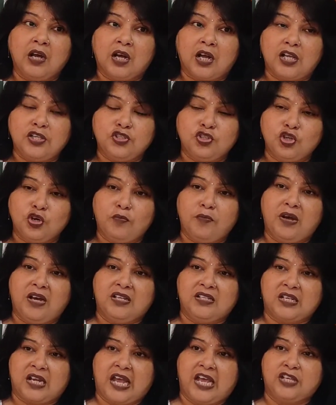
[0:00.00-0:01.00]

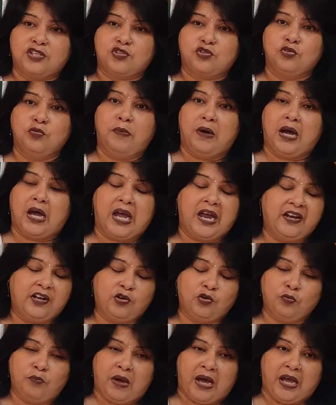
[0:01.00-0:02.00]
consumers
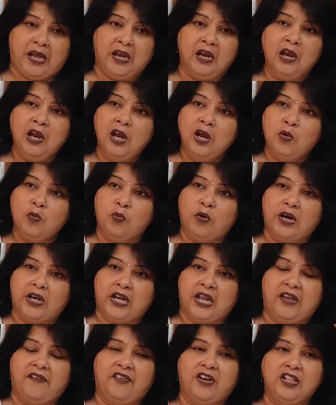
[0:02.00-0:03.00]
had to buy
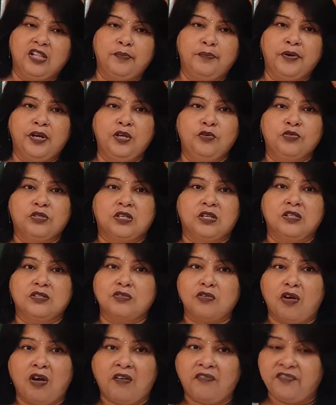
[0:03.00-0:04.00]
whatever the
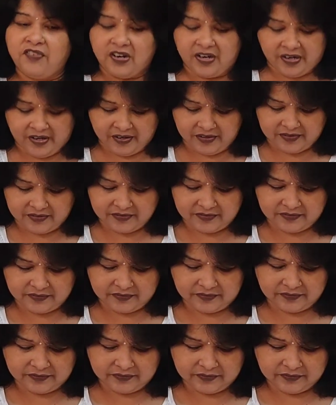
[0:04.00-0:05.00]
producers offered.
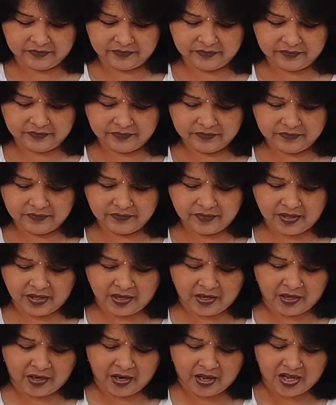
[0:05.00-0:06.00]

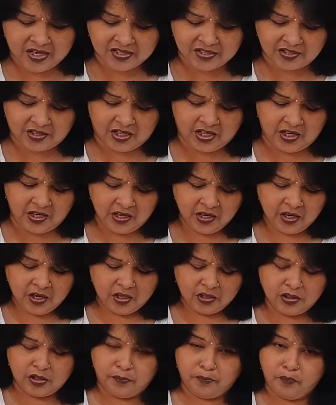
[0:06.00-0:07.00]
And lastly,
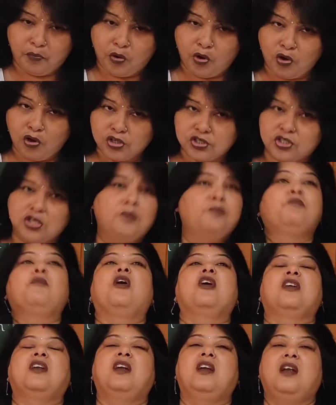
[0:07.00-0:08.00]
the most
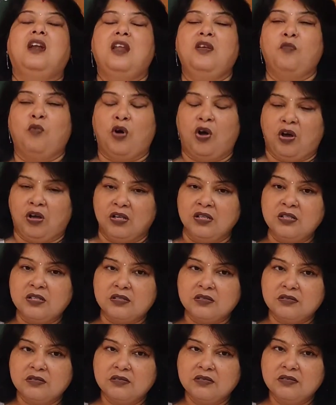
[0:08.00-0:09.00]
importantly
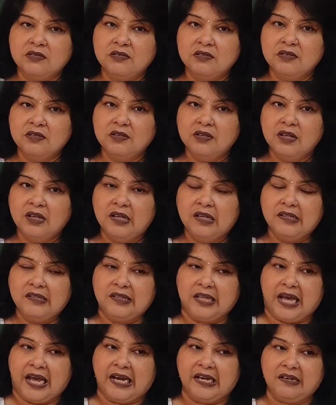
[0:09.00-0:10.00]
was
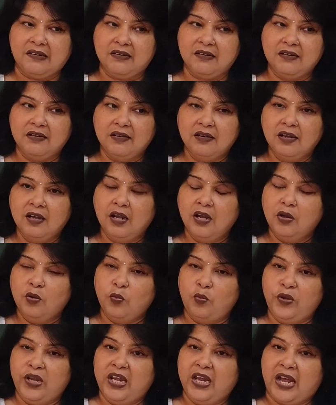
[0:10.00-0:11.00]
that
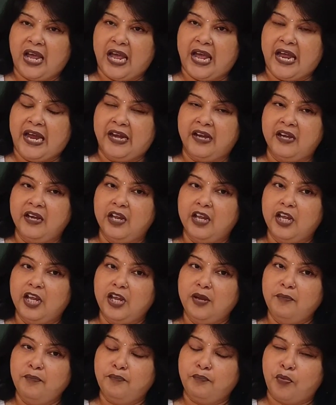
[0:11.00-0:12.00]
we had
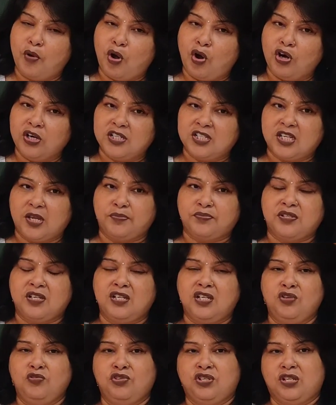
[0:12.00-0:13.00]
import
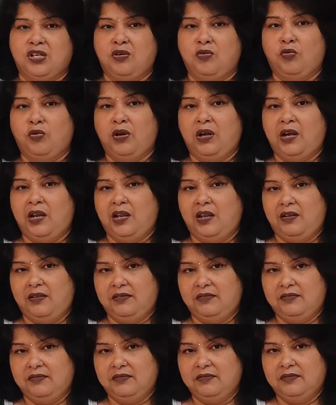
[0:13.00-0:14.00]
substitution only.
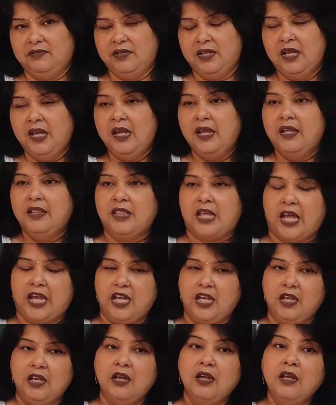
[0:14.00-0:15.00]

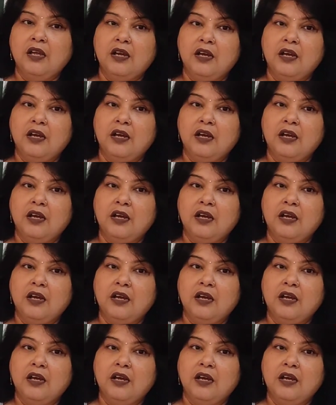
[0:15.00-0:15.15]
The